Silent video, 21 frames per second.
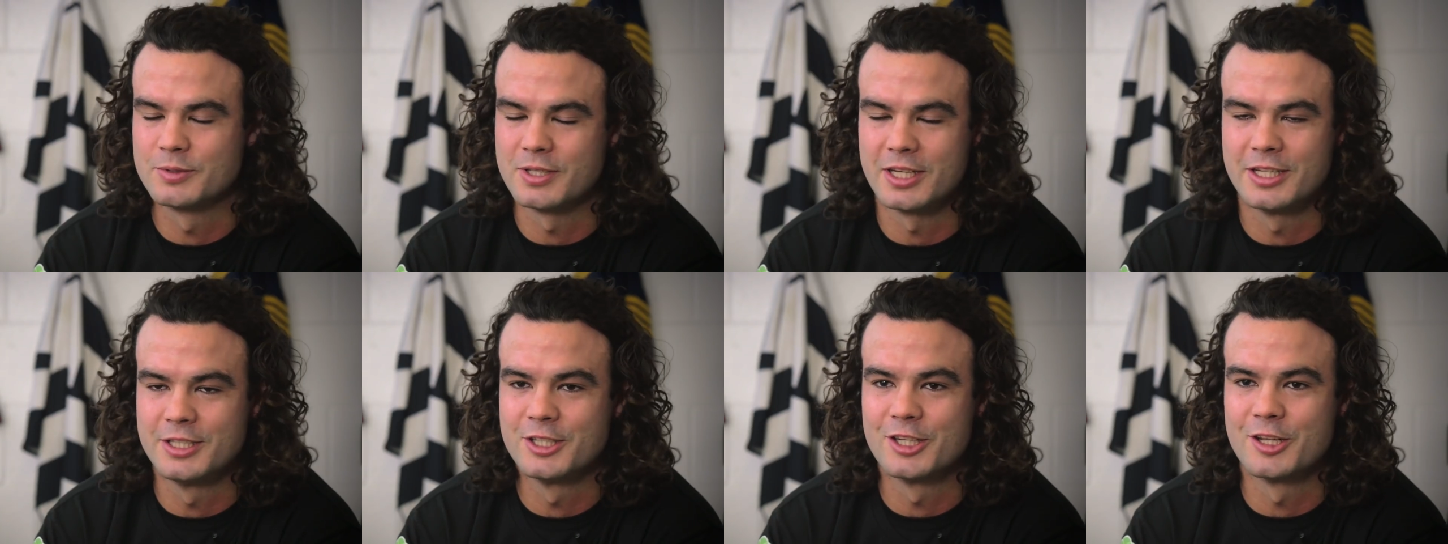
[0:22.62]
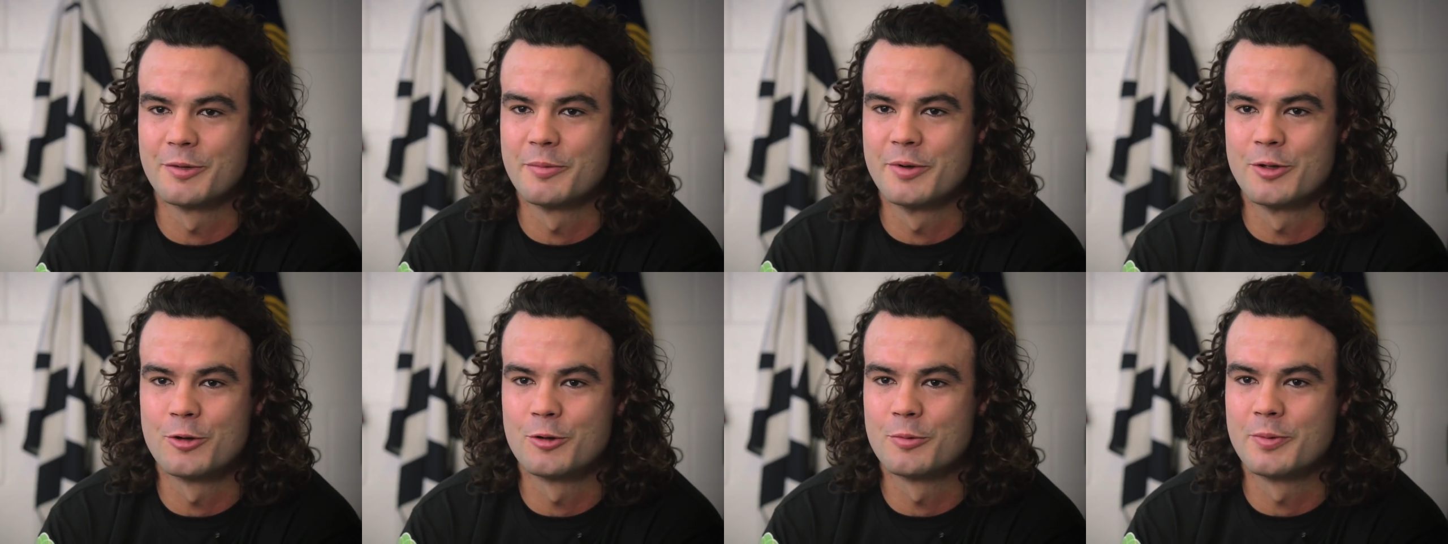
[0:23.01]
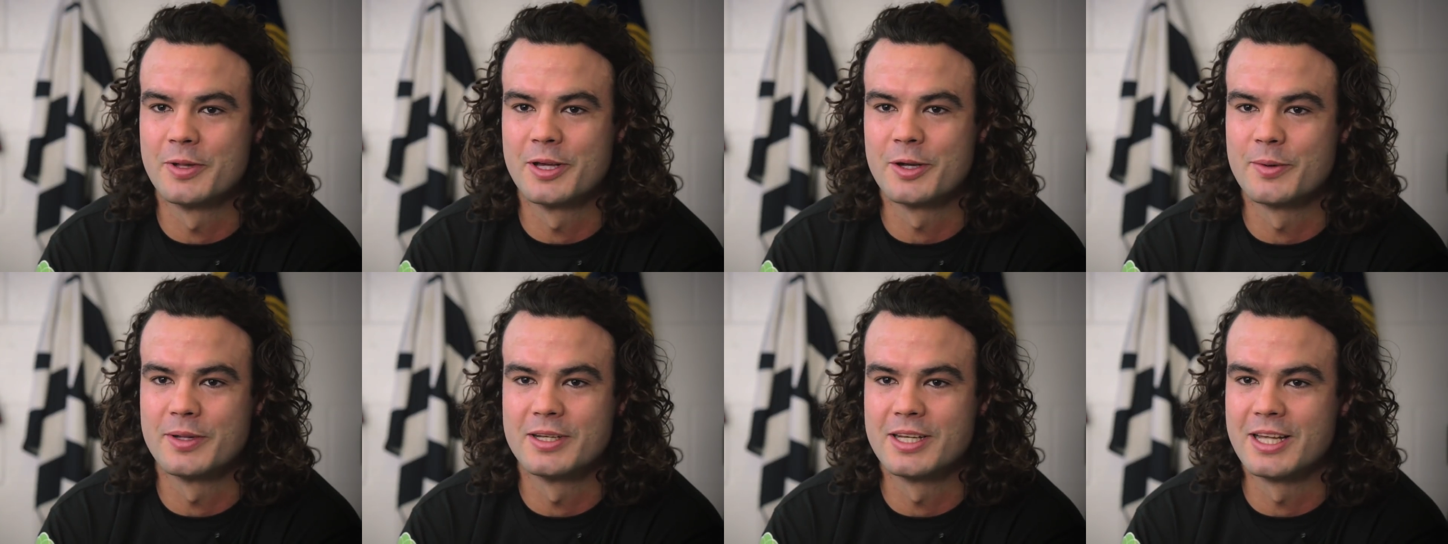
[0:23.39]
son, you're going to be an All
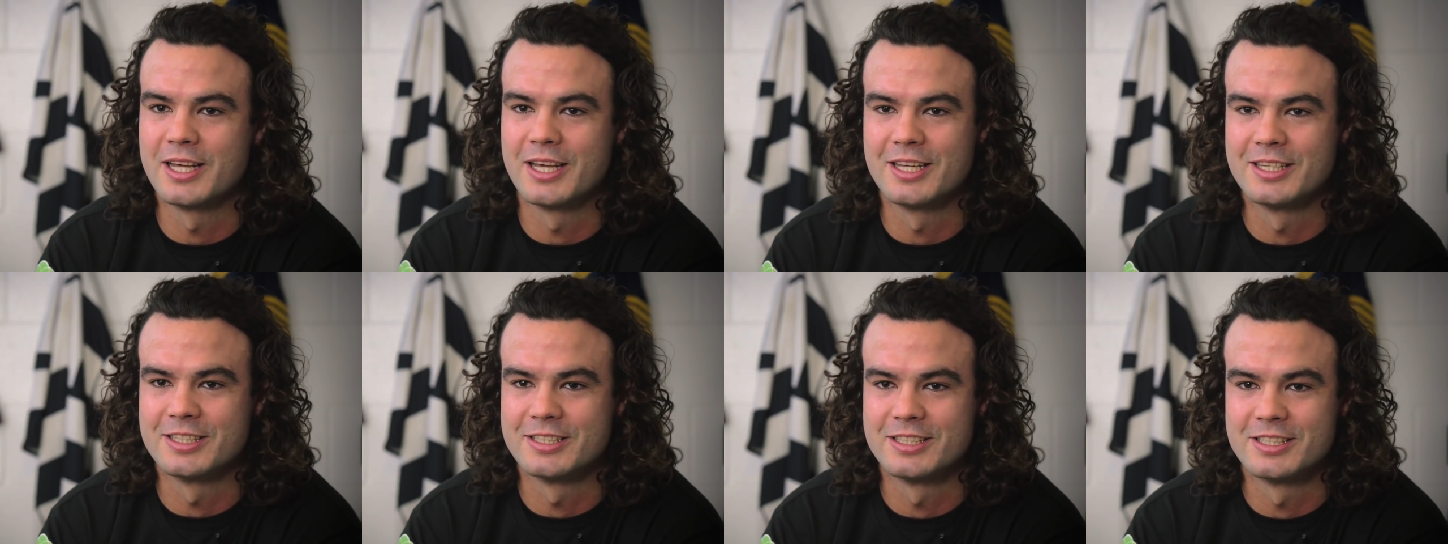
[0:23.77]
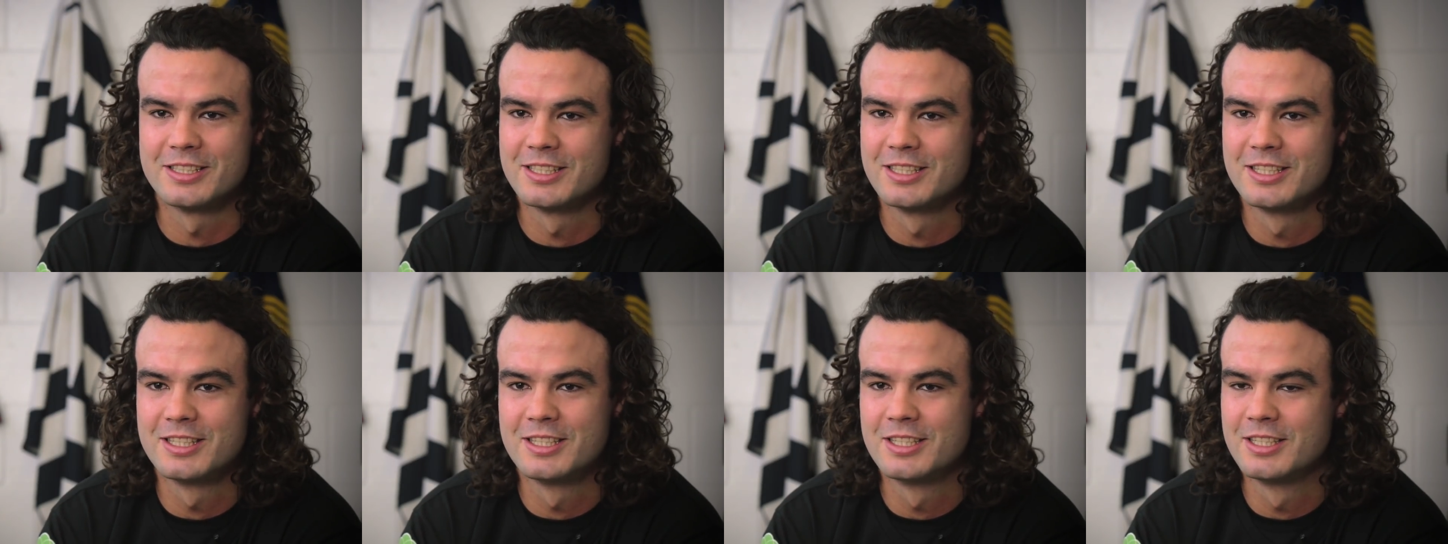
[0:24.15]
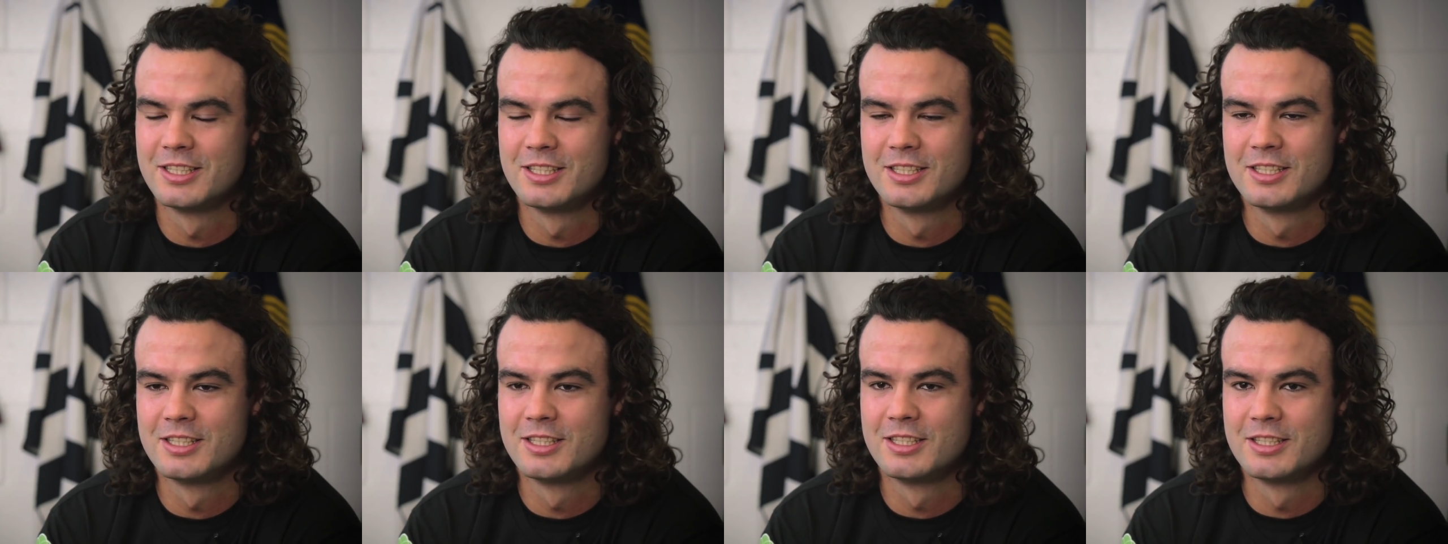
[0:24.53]
Black one day,
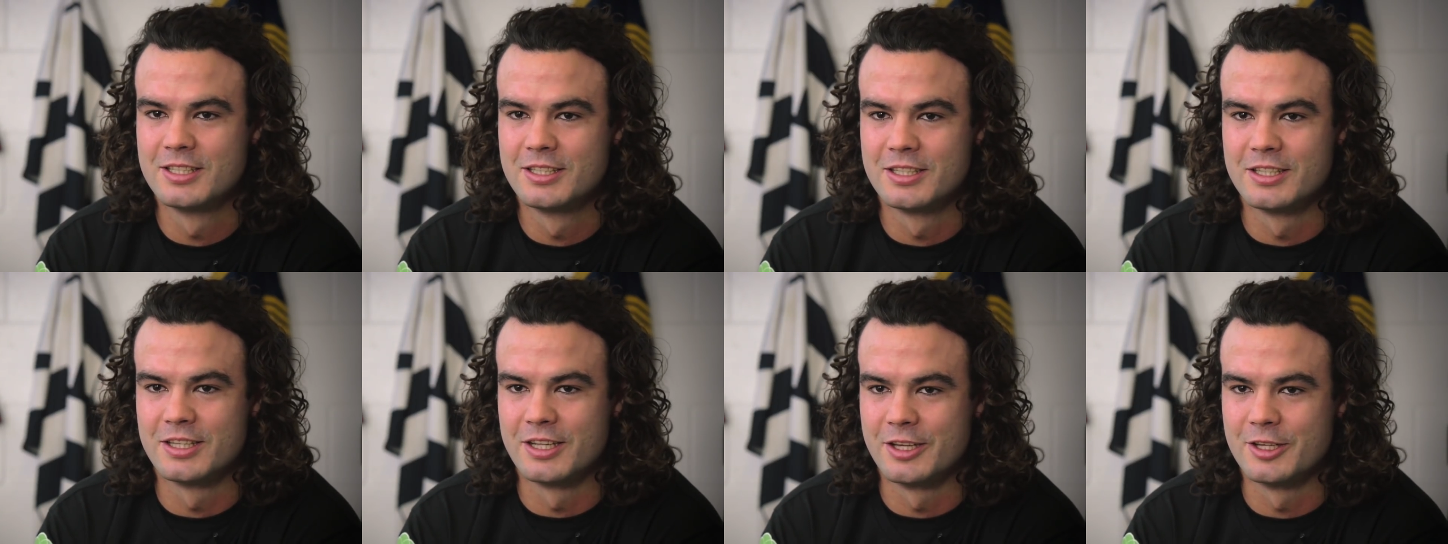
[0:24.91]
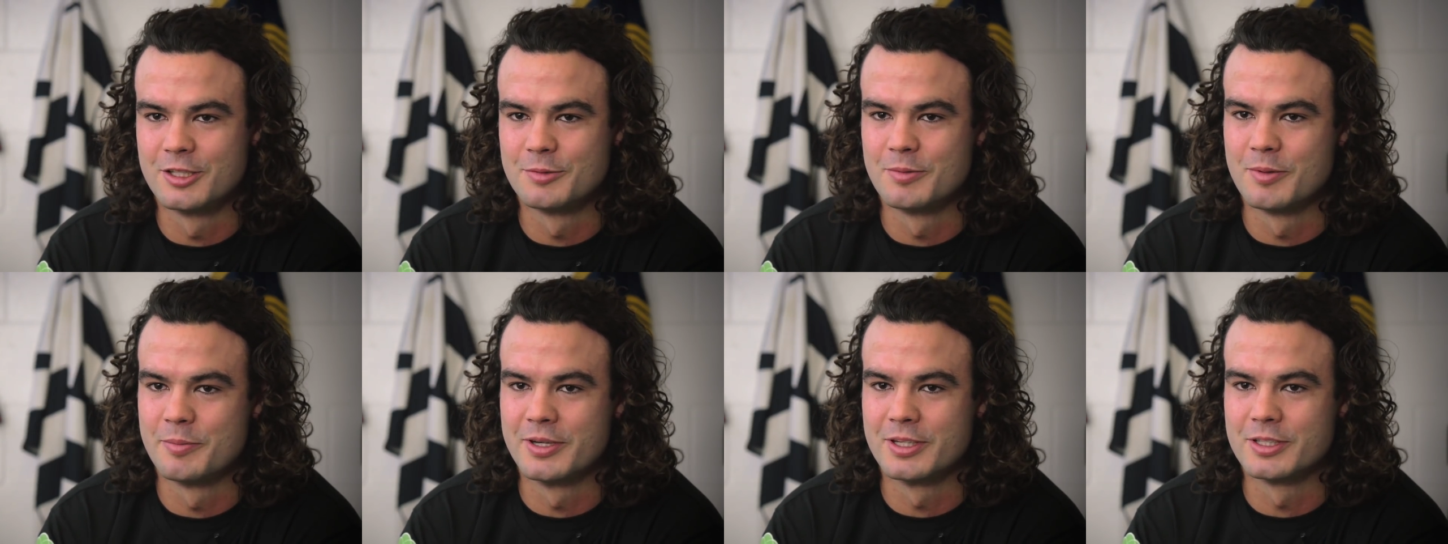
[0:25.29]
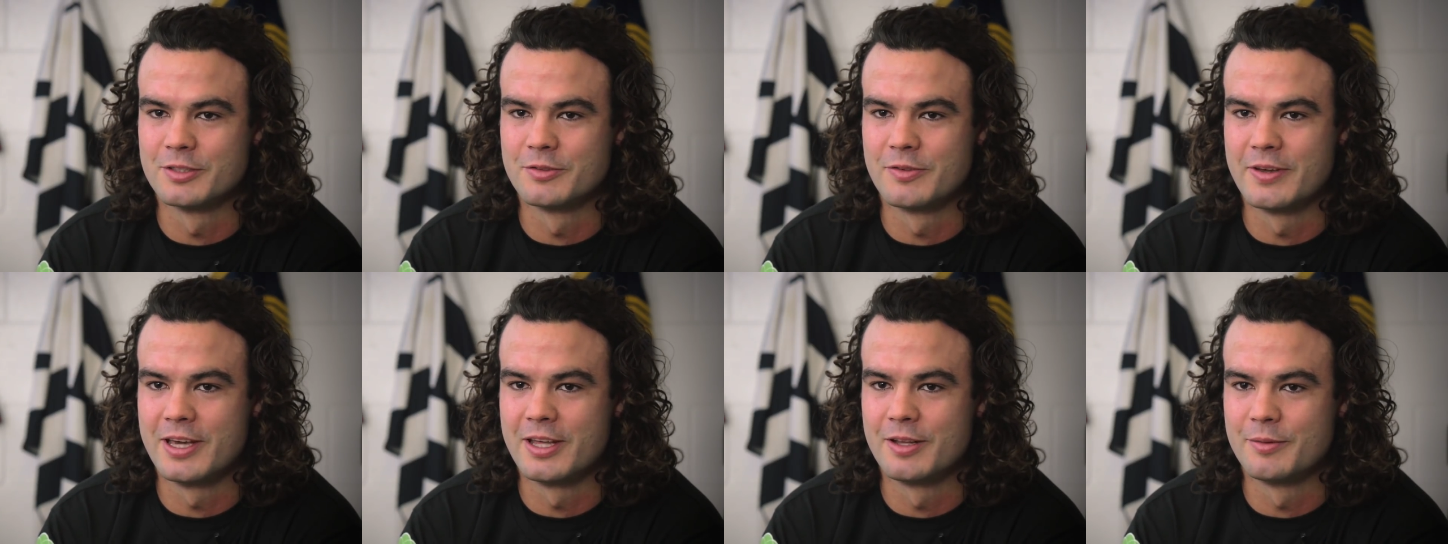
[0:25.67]
and you know, he was my
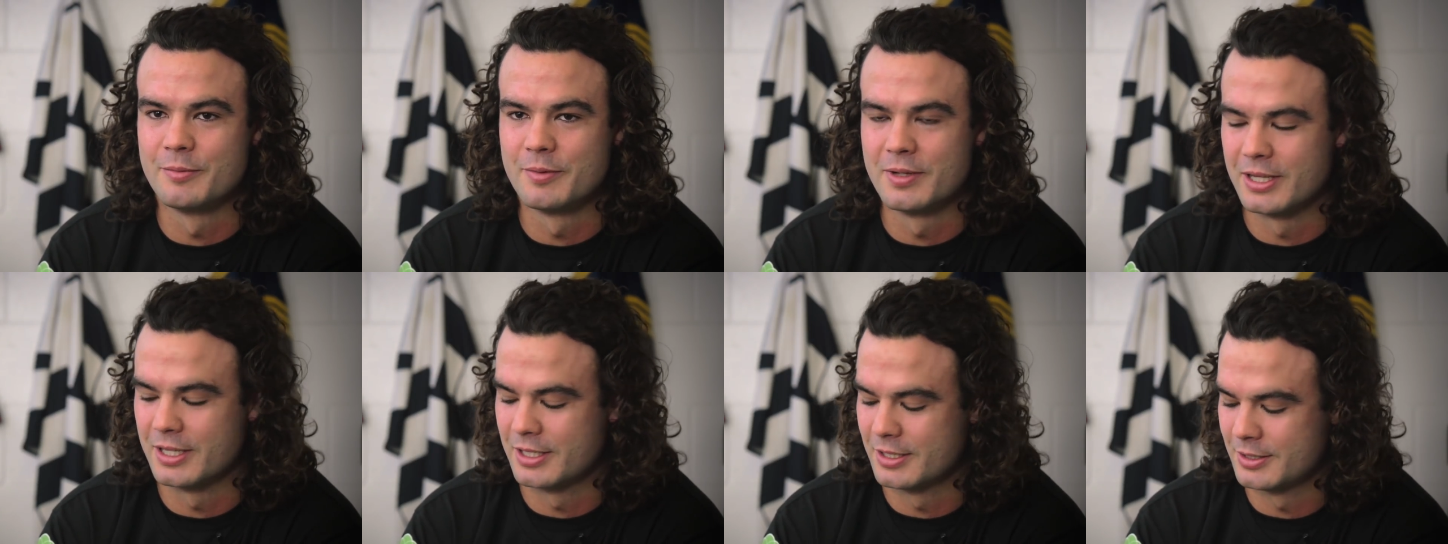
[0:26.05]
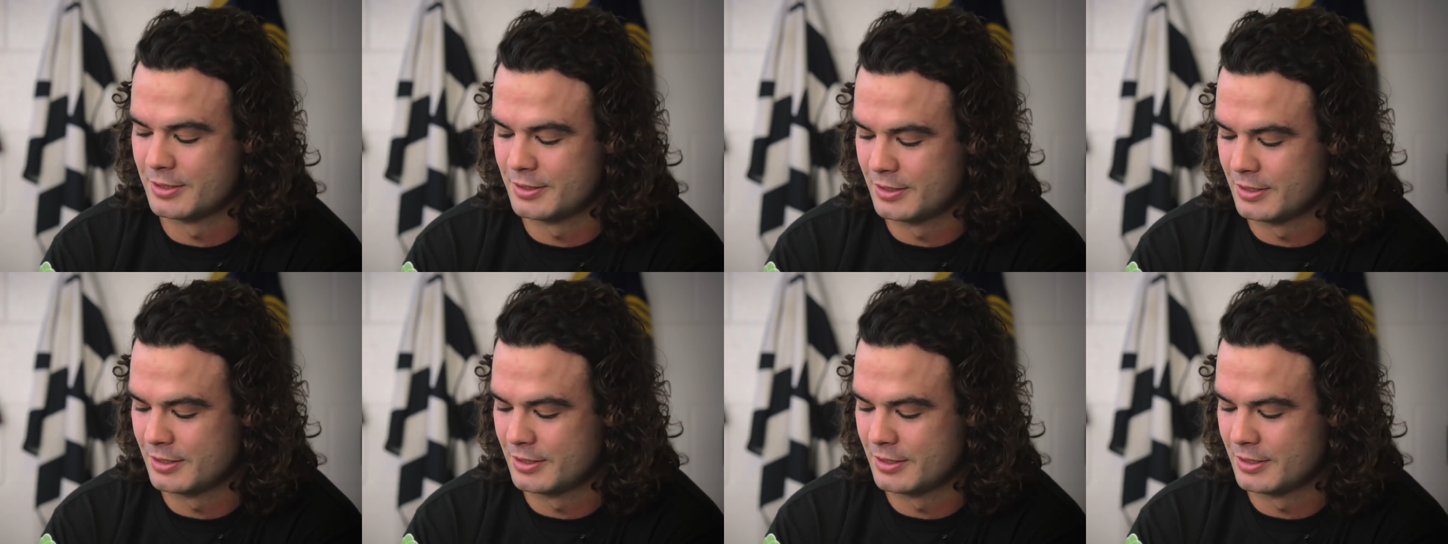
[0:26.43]
biggest fan. But,